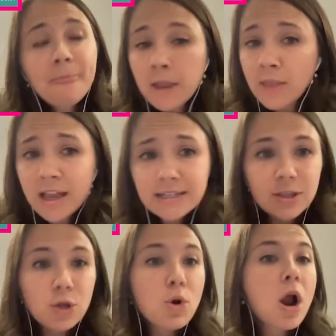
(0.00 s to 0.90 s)
And like I
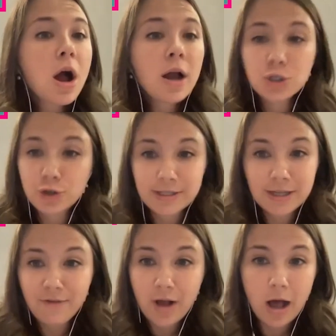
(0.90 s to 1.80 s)
said, there were hundreds
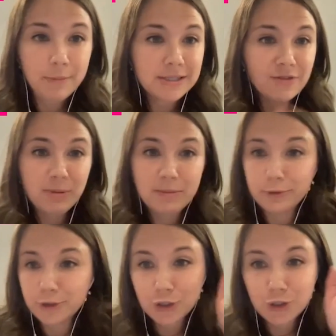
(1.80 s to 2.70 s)
of comments of
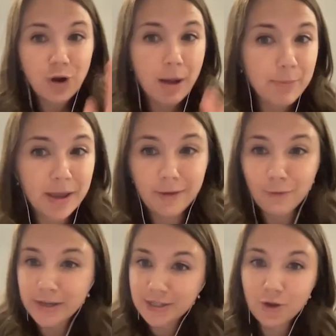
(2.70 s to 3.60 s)
people just dropping,
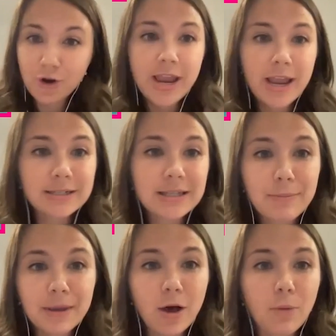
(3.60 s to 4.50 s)
raising their hand,
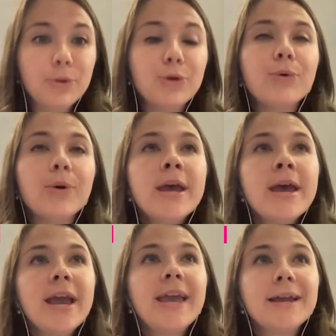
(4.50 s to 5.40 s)
let me help you.
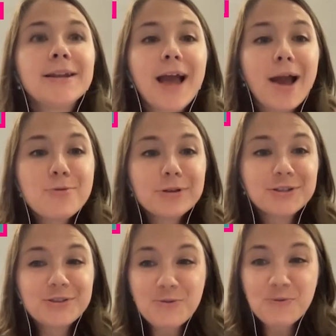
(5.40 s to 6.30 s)
And I
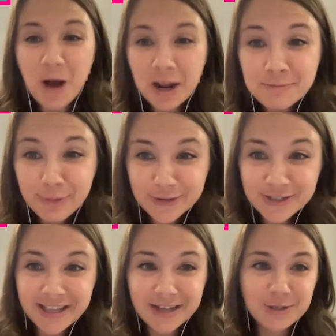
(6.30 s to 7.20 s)
was the one
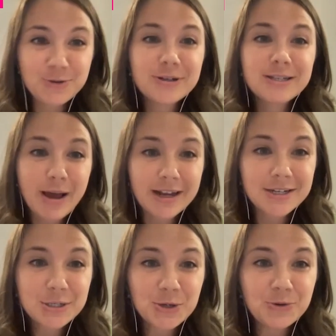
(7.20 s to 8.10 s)
person that she
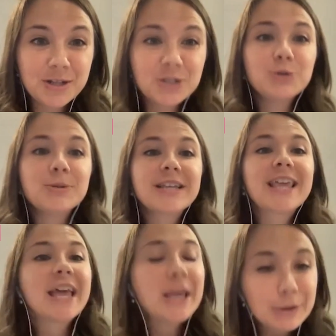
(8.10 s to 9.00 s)
responded to. And she was
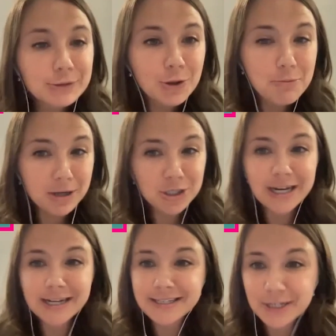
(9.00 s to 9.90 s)
like, thank you so much.
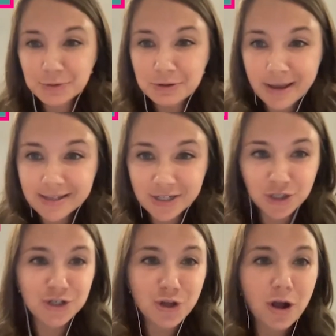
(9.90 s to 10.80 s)
Can I send you a
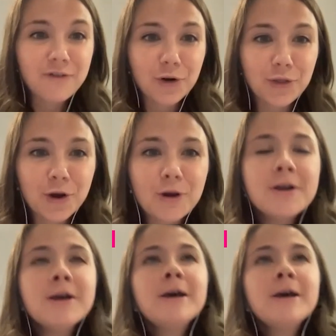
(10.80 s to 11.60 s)
message to talk further?